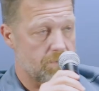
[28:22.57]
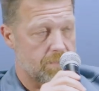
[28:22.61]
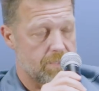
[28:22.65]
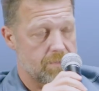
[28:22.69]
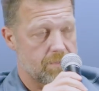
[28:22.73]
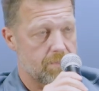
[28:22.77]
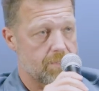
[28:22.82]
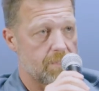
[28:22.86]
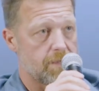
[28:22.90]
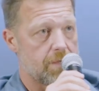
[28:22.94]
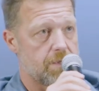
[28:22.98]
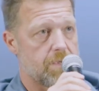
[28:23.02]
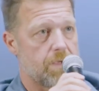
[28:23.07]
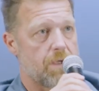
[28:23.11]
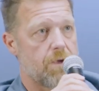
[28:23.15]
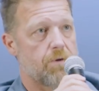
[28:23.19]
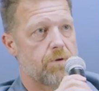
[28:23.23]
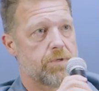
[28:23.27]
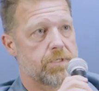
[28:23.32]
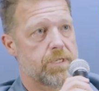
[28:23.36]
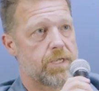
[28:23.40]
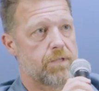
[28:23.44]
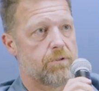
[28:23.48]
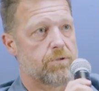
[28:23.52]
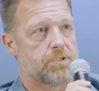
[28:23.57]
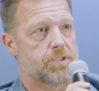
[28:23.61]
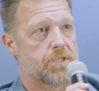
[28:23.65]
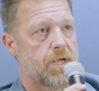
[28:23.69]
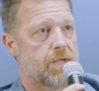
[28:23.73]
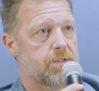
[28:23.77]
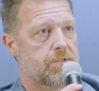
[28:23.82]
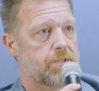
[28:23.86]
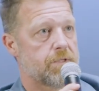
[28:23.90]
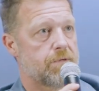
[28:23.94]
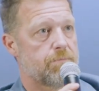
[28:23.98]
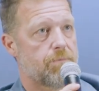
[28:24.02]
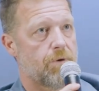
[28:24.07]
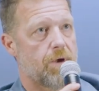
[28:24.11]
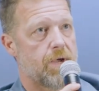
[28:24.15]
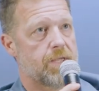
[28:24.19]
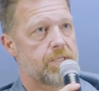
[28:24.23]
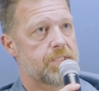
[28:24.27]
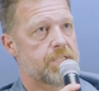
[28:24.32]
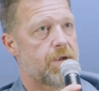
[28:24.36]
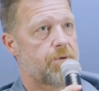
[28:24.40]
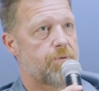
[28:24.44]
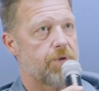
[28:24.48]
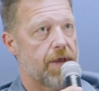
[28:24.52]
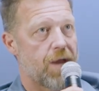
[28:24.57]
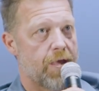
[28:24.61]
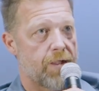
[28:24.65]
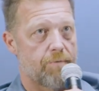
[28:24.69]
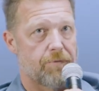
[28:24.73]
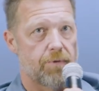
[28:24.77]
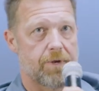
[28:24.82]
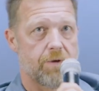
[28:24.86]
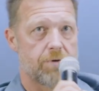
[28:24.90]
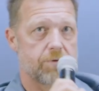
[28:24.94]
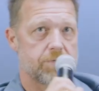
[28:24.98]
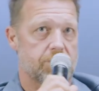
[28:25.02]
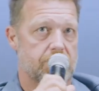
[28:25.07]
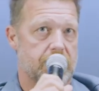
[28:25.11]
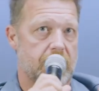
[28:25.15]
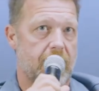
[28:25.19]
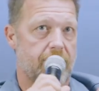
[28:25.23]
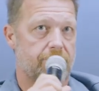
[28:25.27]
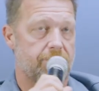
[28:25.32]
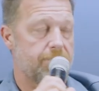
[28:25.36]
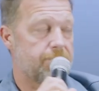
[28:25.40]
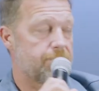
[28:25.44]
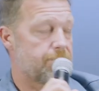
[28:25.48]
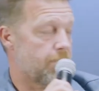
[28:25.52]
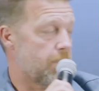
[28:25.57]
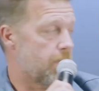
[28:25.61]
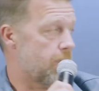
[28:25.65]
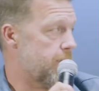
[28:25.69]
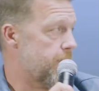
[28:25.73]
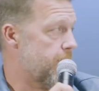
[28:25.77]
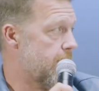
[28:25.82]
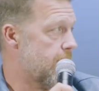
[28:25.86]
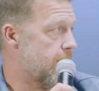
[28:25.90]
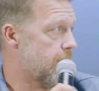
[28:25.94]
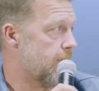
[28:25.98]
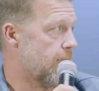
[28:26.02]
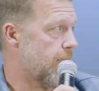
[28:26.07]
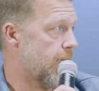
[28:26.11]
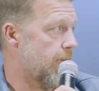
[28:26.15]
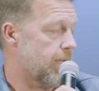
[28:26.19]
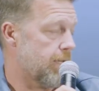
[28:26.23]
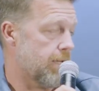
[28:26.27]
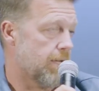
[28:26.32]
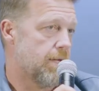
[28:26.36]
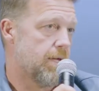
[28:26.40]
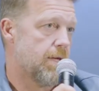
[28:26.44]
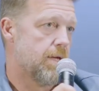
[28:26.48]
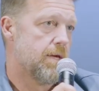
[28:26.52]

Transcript: you can see Aaron Taylor Johnson, Brian Tyree Henry are just having fun, and like,